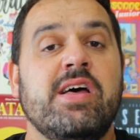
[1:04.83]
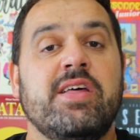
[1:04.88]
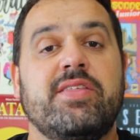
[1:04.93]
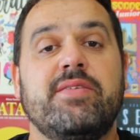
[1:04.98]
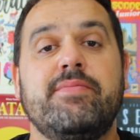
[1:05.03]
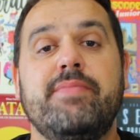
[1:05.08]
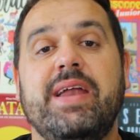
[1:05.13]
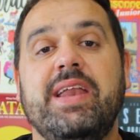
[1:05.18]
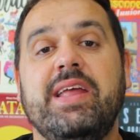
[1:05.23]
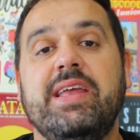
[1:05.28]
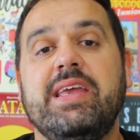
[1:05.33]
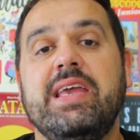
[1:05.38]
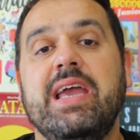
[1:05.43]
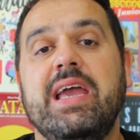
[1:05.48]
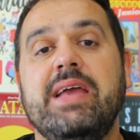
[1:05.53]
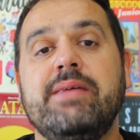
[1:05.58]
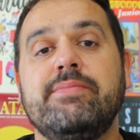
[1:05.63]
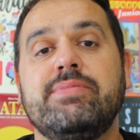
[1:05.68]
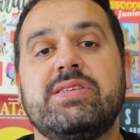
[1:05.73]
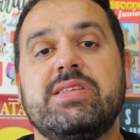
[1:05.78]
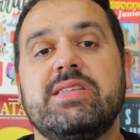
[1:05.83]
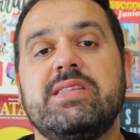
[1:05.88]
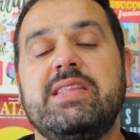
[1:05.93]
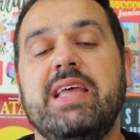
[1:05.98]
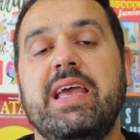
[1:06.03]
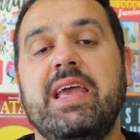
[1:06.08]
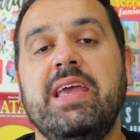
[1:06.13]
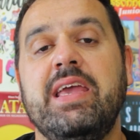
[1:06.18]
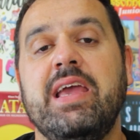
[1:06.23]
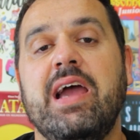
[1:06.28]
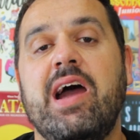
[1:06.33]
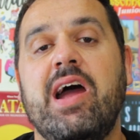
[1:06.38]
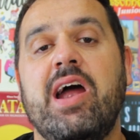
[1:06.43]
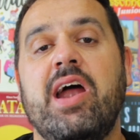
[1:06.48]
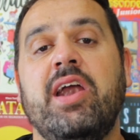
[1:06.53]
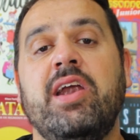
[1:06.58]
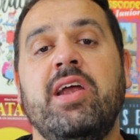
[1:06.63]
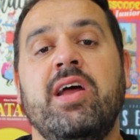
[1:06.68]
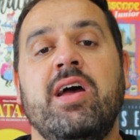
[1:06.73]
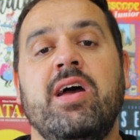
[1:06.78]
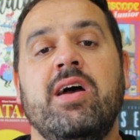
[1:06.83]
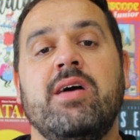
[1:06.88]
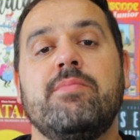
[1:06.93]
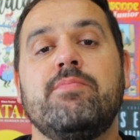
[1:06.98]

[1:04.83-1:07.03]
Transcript: Thematic games, they are